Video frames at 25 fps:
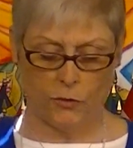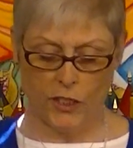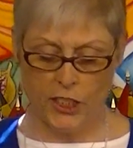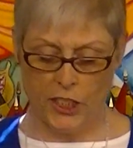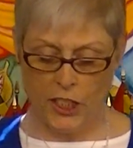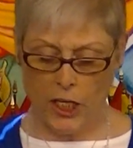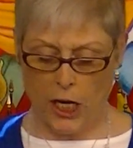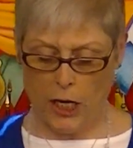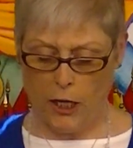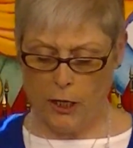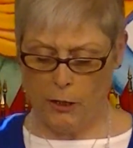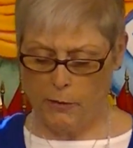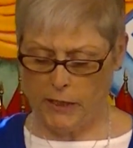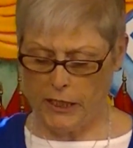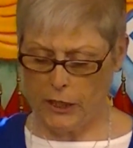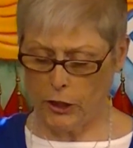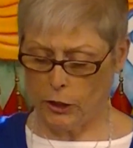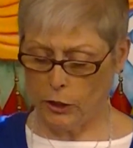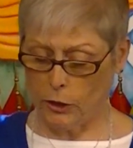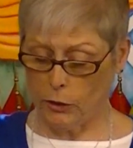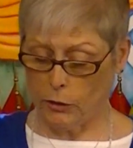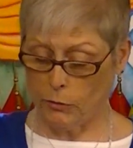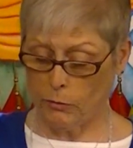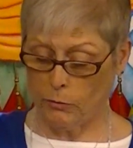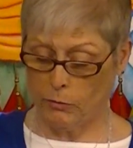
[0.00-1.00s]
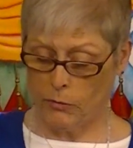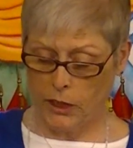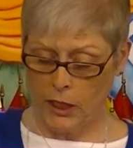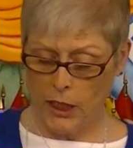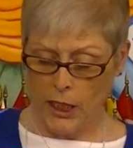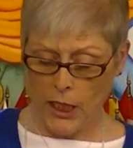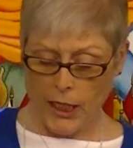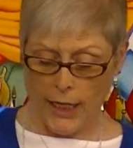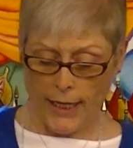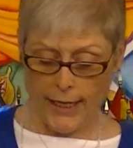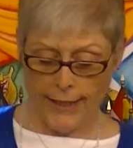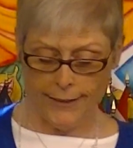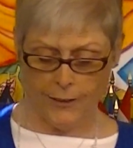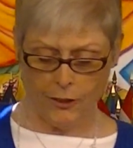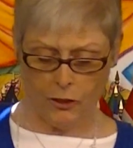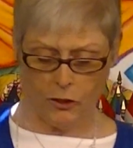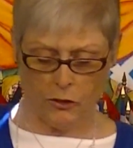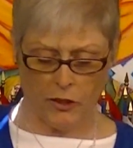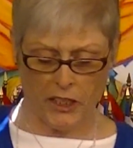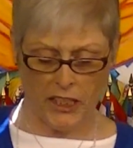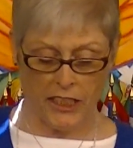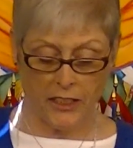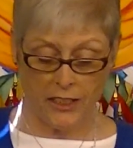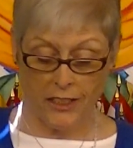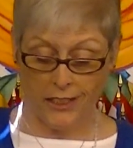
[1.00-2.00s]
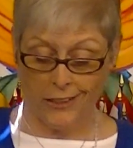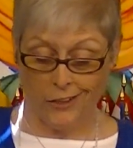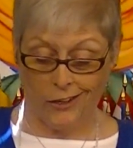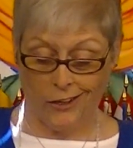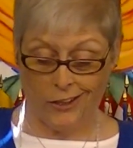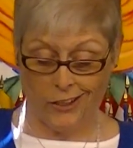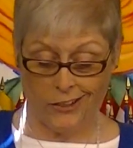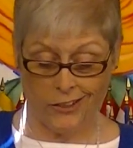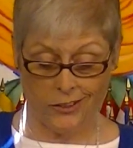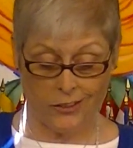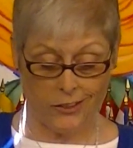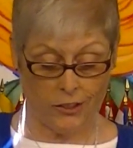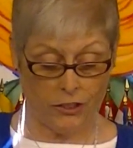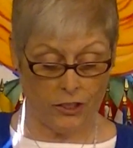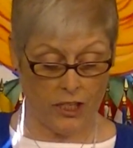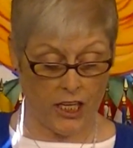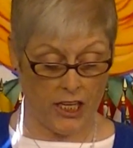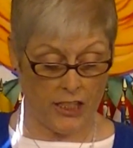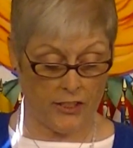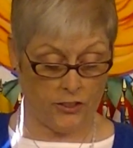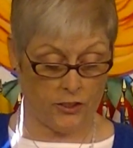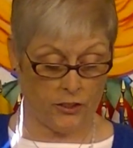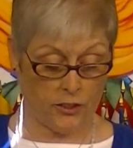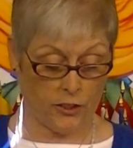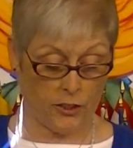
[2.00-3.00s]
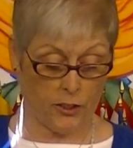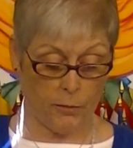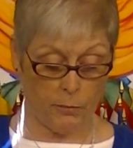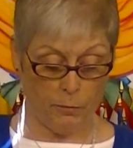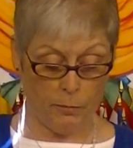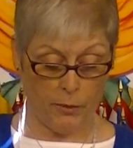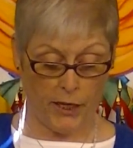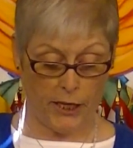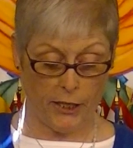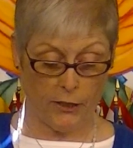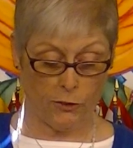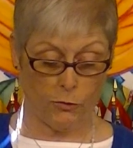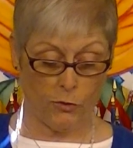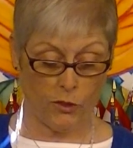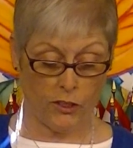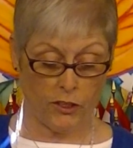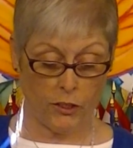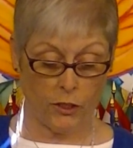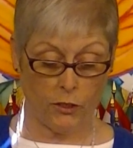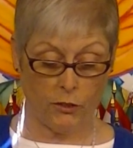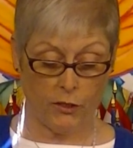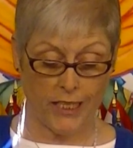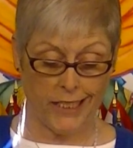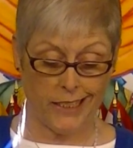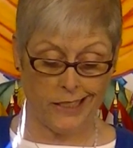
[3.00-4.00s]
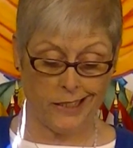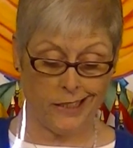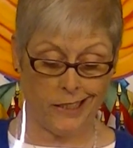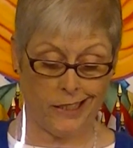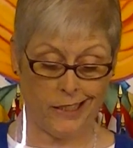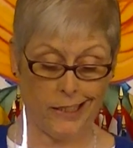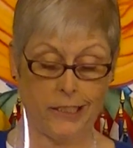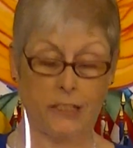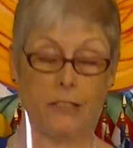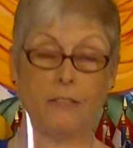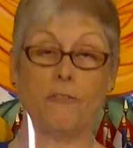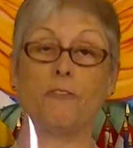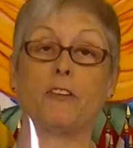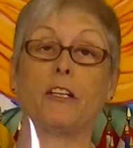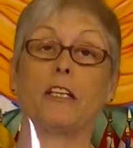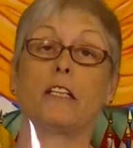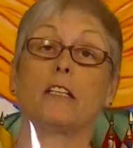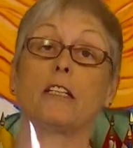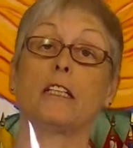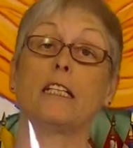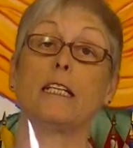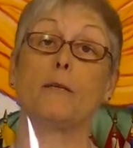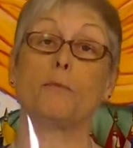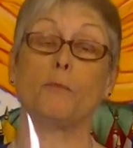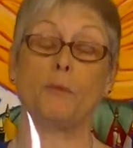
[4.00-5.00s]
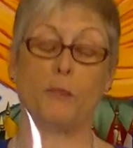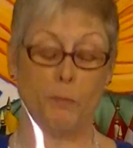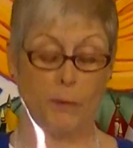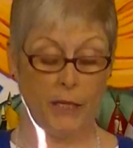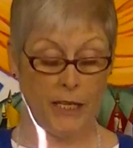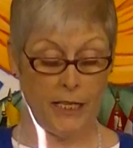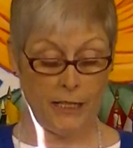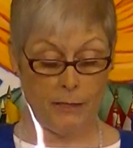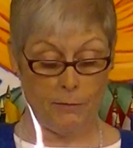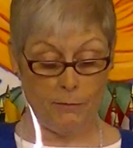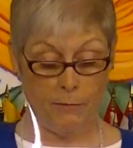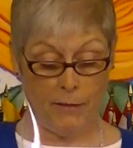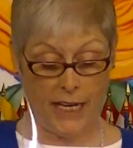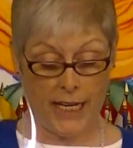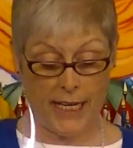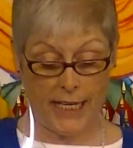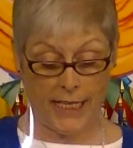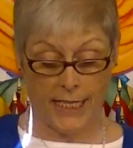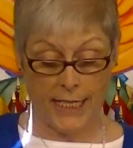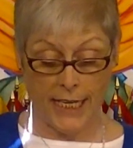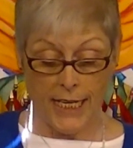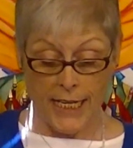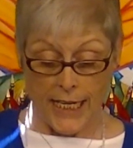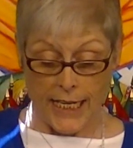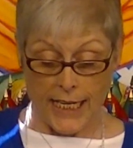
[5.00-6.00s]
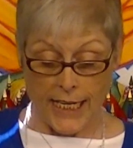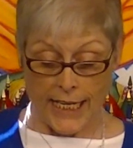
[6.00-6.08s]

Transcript: Retirement loomed, and the Greeks had lost their luster compared with the great scientific leaps being made